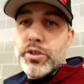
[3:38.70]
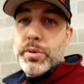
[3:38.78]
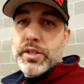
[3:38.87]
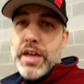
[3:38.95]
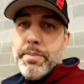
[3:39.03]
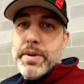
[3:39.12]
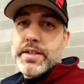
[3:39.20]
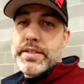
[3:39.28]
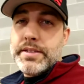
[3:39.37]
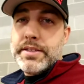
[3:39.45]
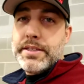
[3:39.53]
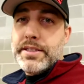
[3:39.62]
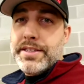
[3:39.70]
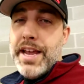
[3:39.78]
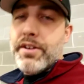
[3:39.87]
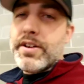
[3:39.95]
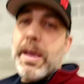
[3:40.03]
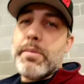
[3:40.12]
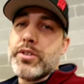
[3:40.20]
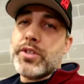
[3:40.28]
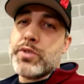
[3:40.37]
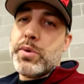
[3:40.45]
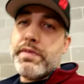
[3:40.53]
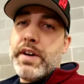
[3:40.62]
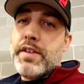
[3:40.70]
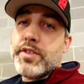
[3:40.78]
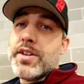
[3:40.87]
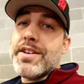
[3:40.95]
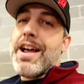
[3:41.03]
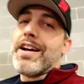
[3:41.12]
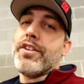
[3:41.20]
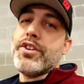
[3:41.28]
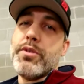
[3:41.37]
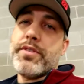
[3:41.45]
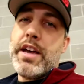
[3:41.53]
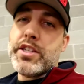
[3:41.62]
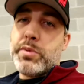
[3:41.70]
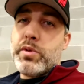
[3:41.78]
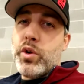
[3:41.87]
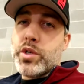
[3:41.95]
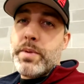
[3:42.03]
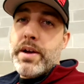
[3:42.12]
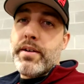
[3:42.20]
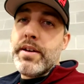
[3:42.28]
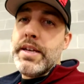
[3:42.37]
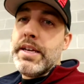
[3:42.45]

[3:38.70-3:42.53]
you know about that, but standard diameter 625s are not going to do 1,000 wheel horsepower.